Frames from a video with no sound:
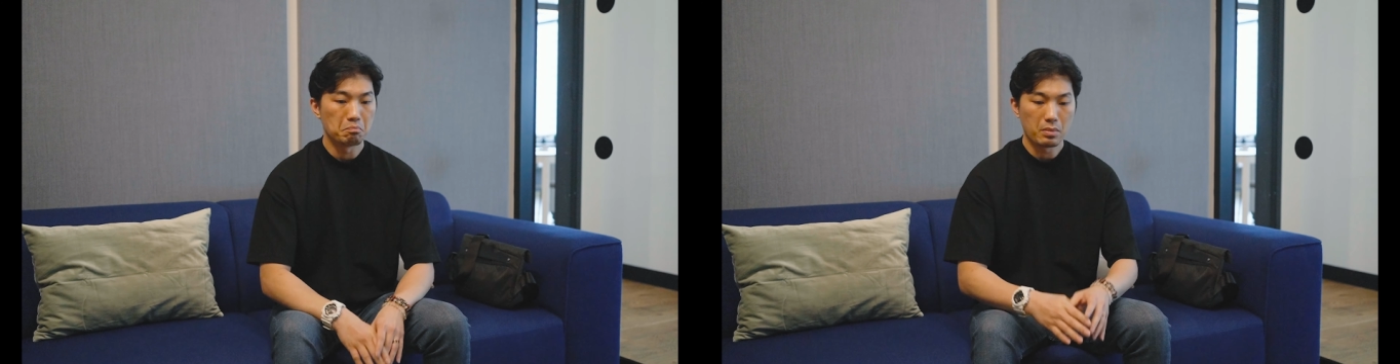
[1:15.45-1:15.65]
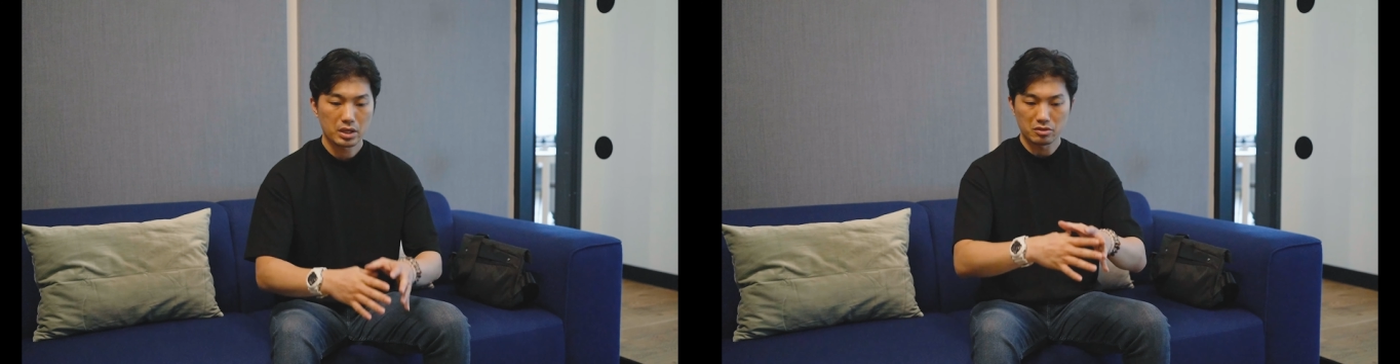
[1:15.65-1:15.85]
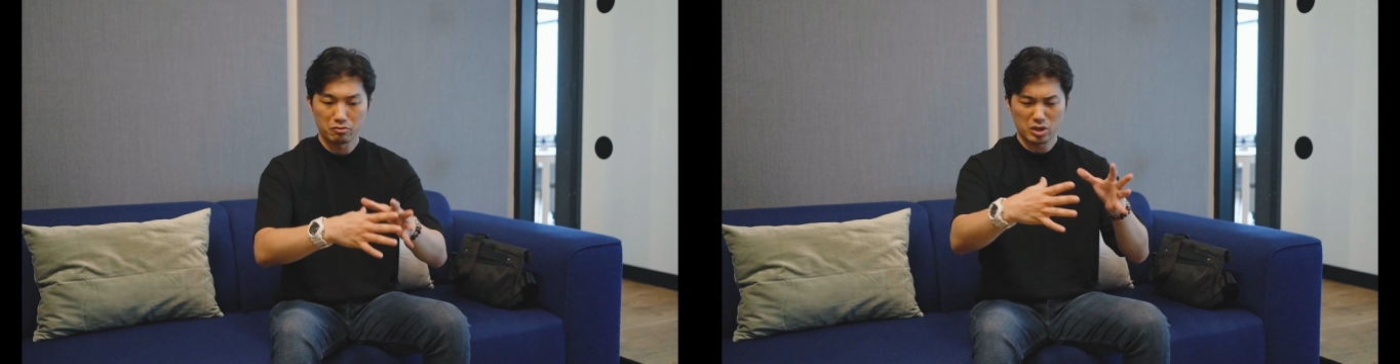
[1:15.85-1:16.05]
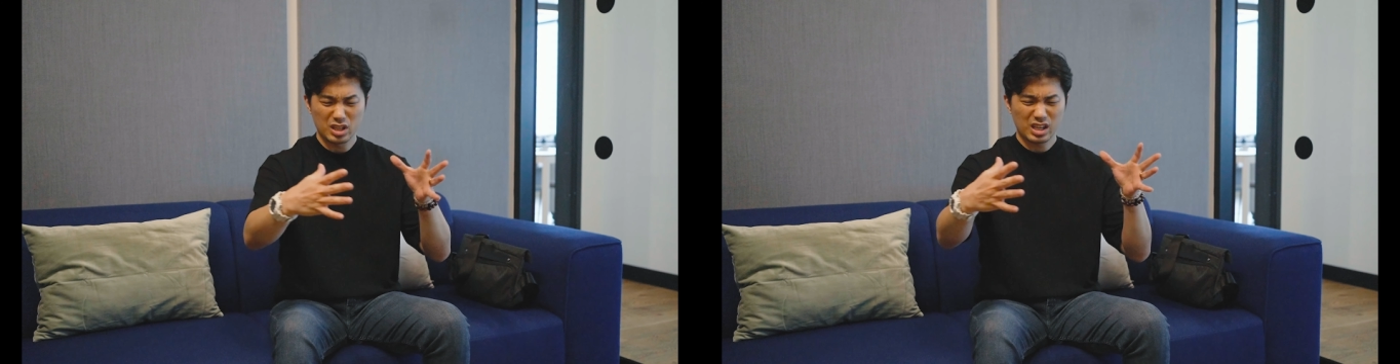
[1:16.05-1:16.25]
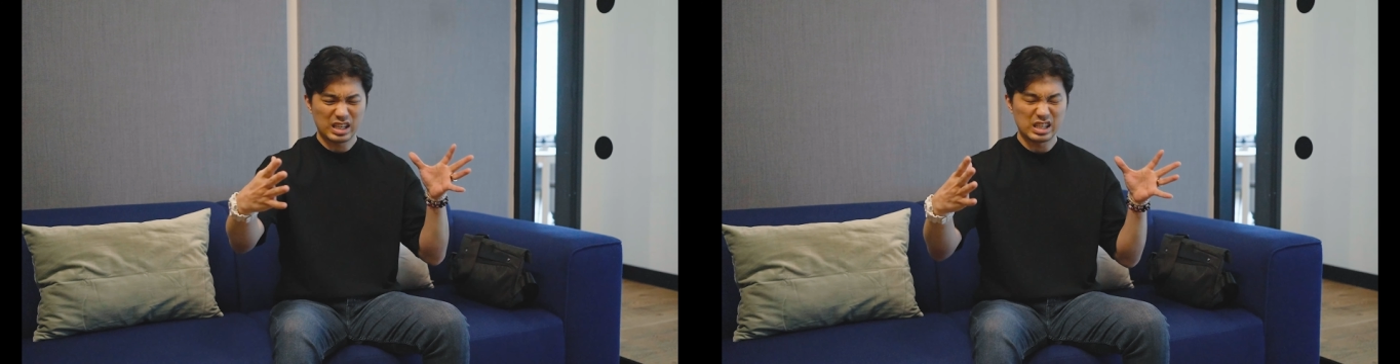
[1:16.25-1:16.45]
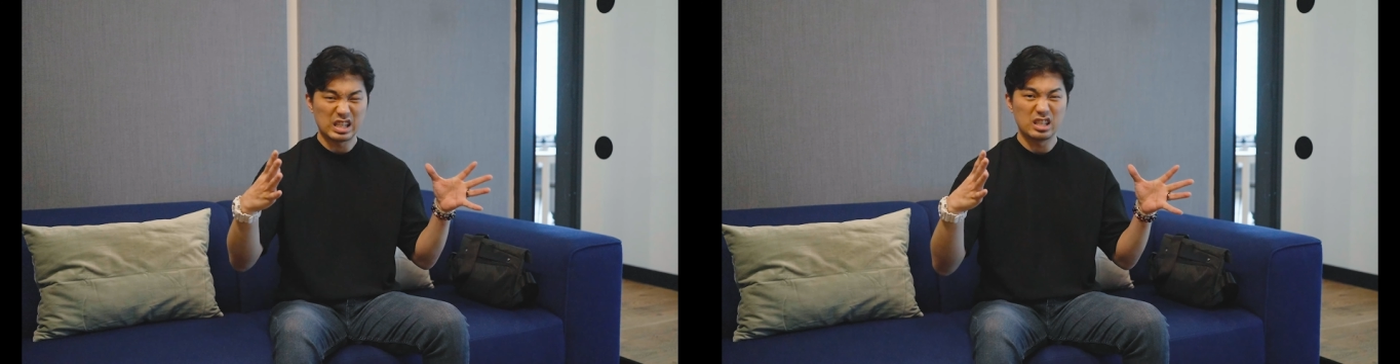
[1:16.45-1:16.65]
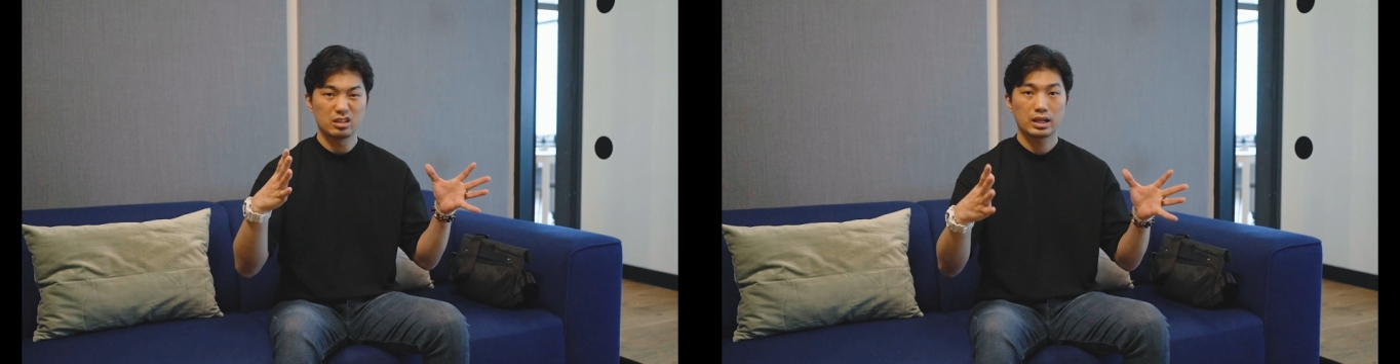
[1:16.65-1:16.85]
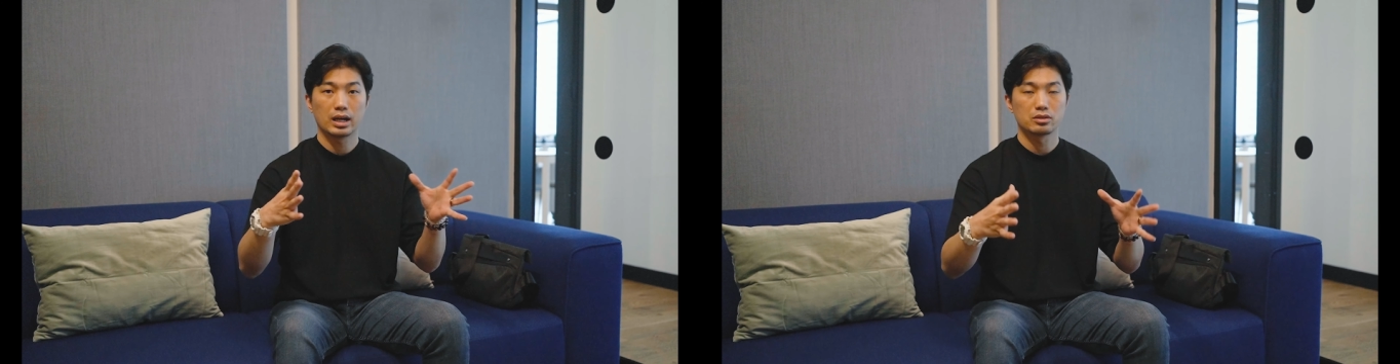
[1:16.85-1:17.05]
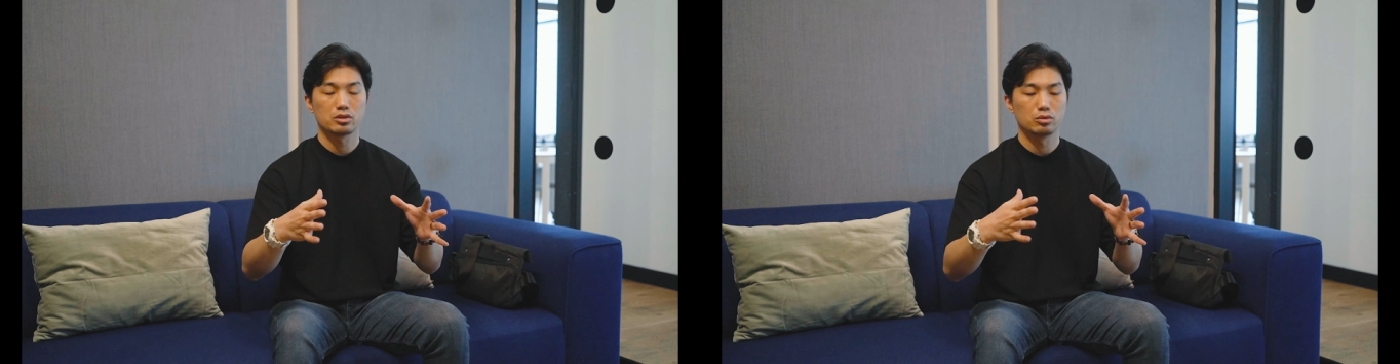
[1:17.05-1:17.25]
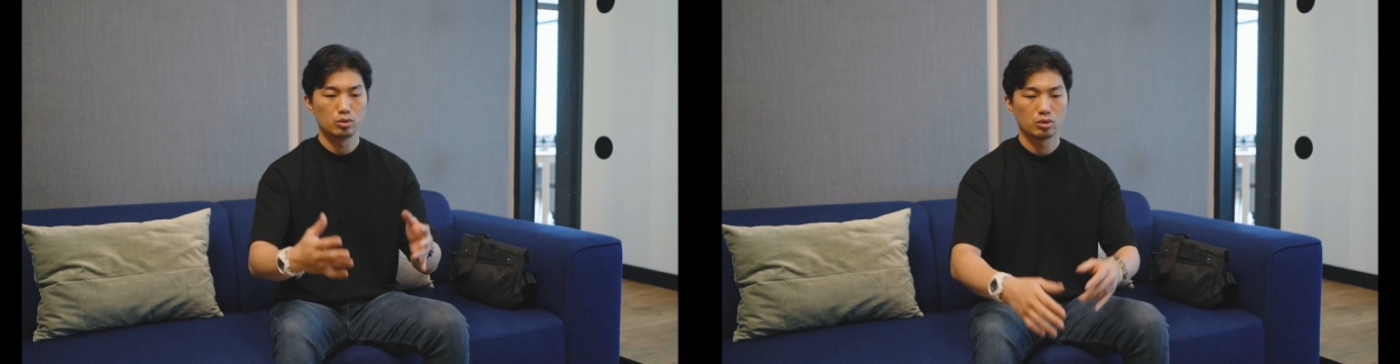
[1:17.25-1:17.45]
Makes a very clean
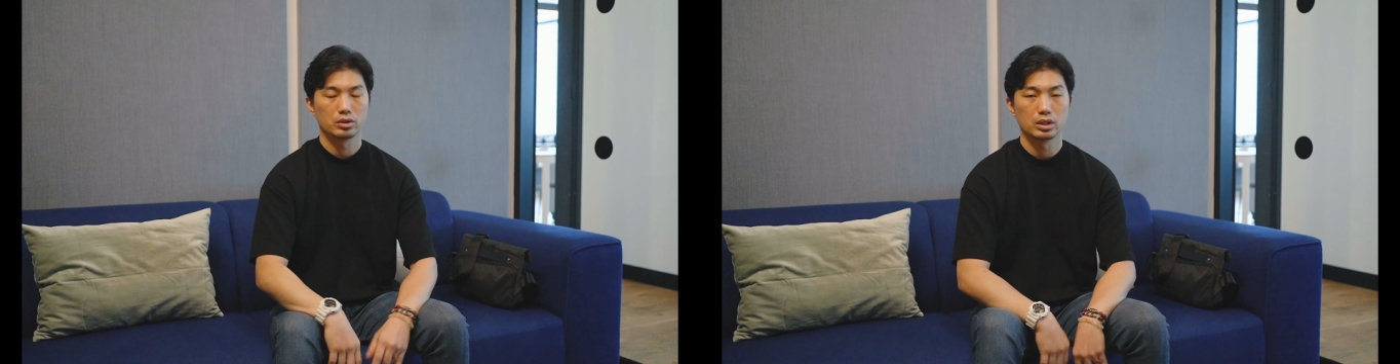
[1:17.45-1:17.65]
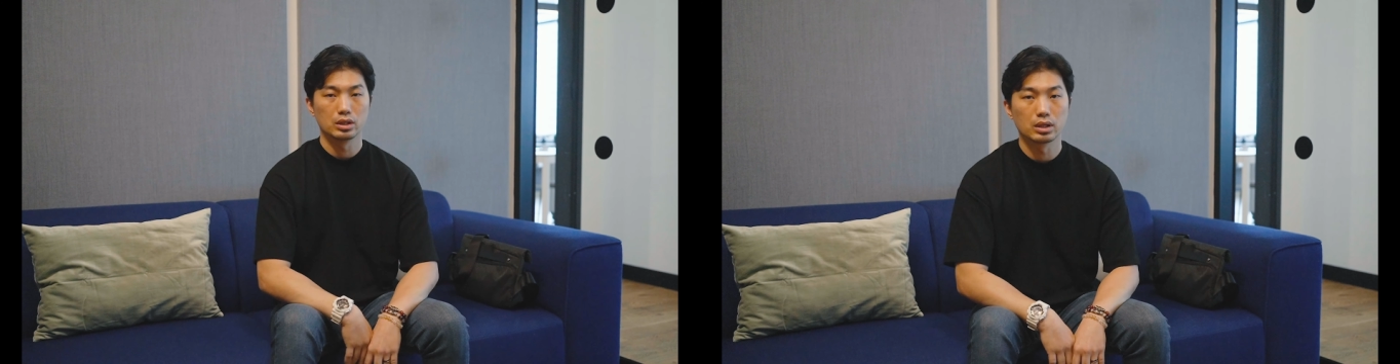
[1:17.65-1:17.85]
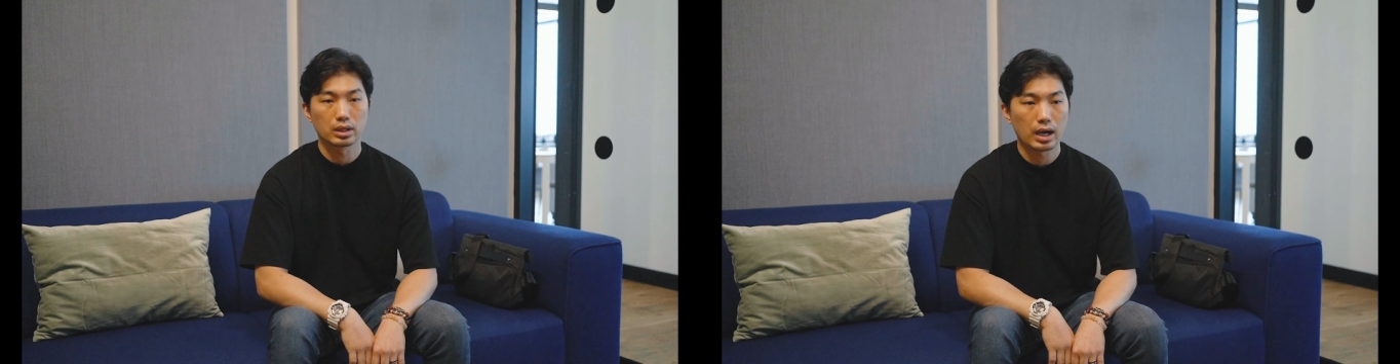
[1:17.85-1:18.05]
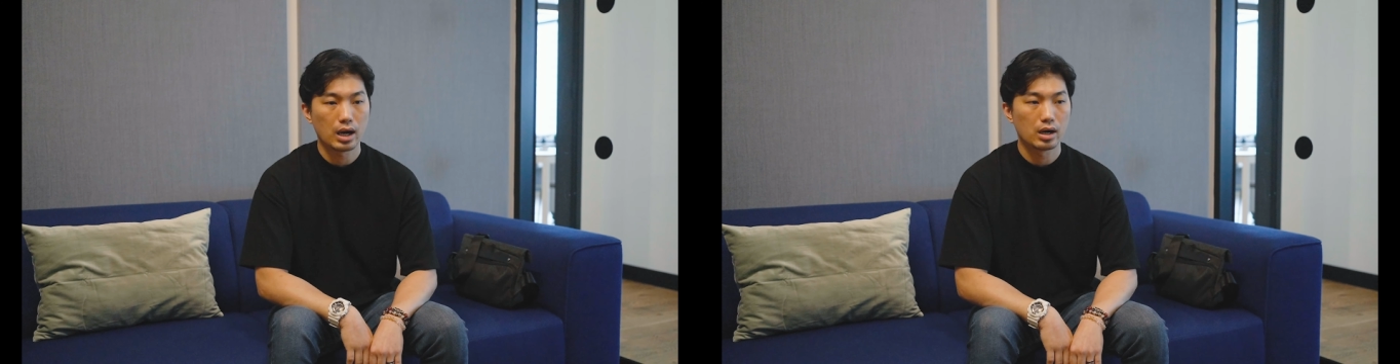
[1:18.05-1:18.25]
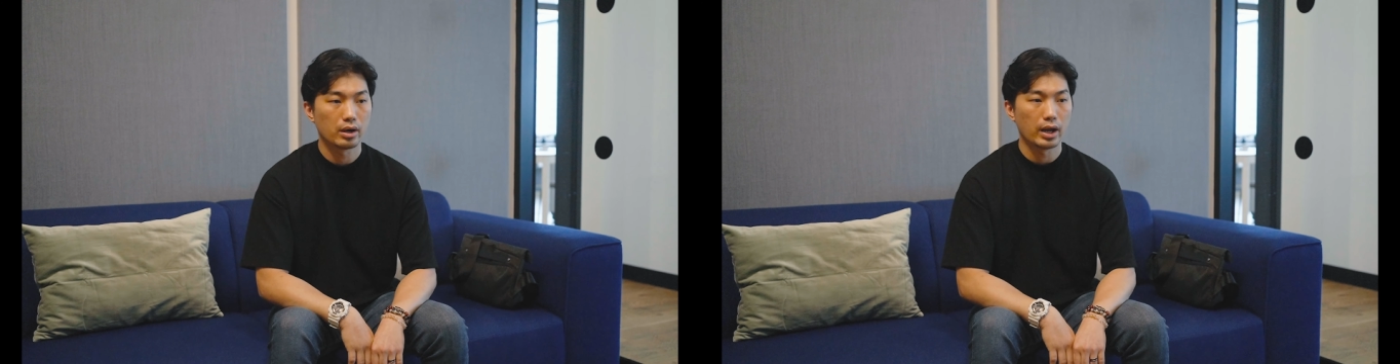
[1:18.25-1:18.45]
cut look in the car,